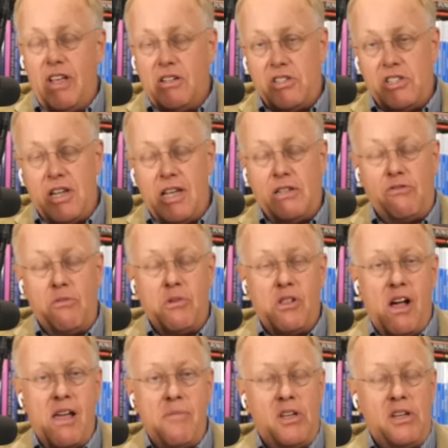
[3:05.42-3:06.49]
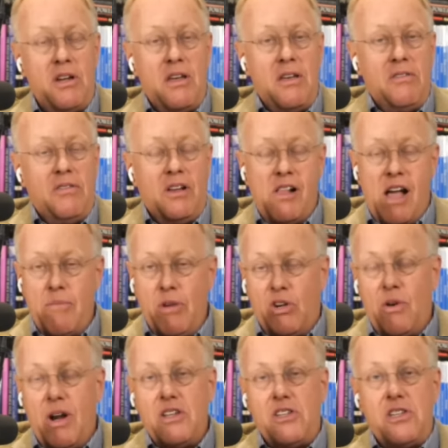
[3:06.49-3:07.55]
states from climate, the climate
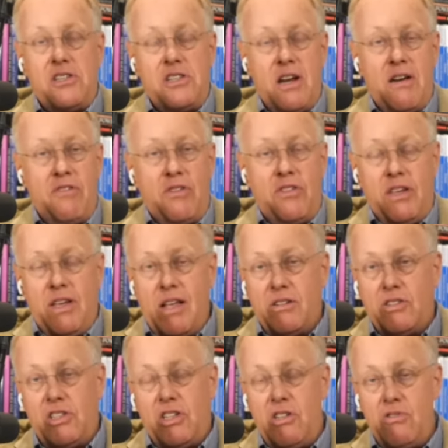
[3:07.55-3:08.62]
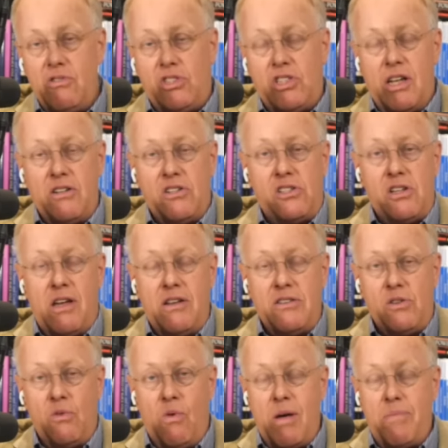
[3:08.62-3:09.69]
crisis and everything else, to use genocide as
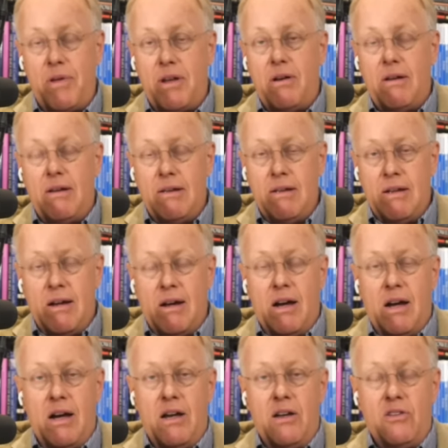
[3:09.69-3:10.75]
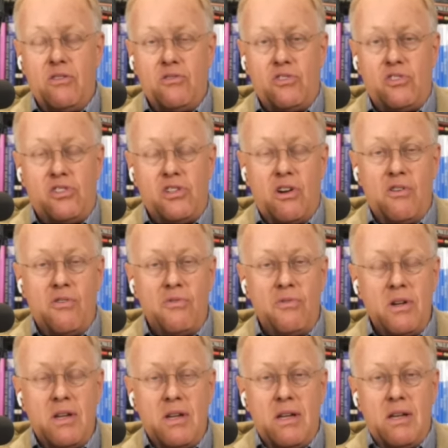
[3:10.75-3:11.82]
a weapon. There was
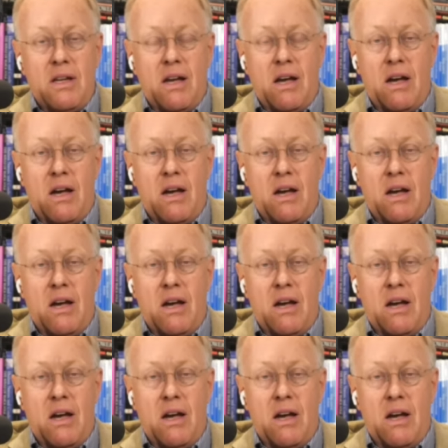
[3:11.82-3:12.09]
a